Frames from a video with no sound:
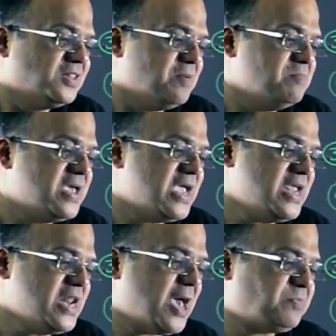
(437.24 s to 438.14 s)
the
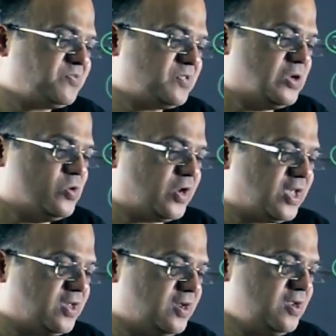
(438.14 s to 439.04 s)
mean absolute
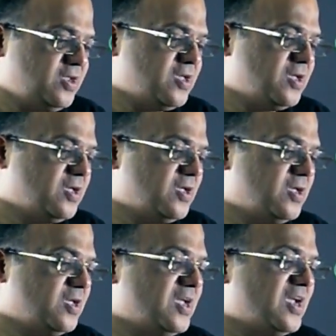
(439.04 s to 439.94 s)
error
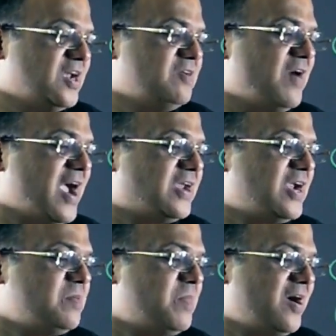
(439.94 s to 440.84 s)

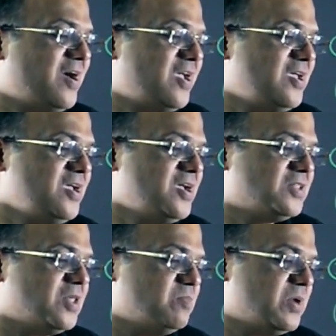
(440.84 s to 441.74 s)
divided by
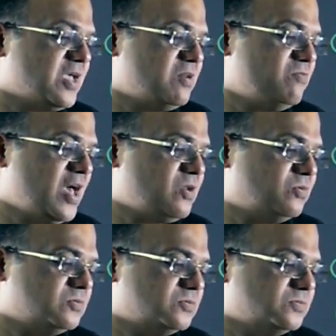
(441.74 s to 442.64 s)
the mean
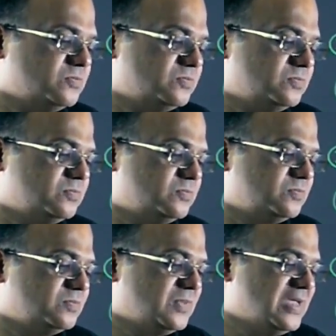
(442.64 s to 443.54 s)
value.
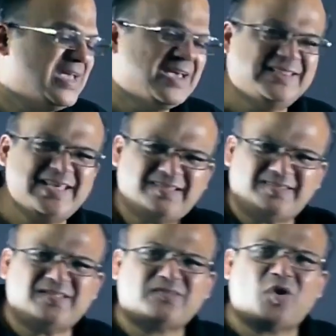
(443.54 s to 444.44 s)

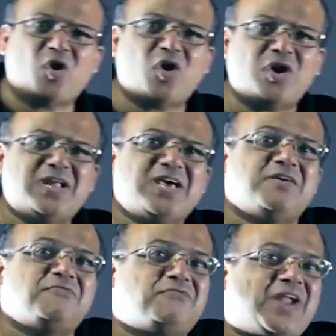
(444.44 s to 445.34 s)
This is called
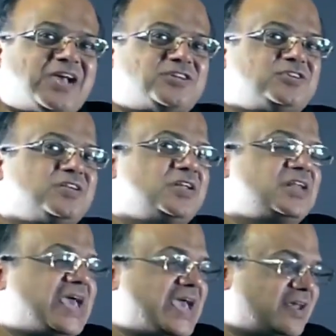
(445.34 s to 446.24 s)

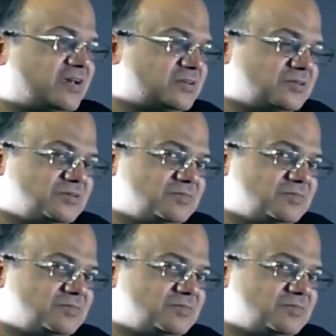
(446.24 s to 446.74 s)
fractional error.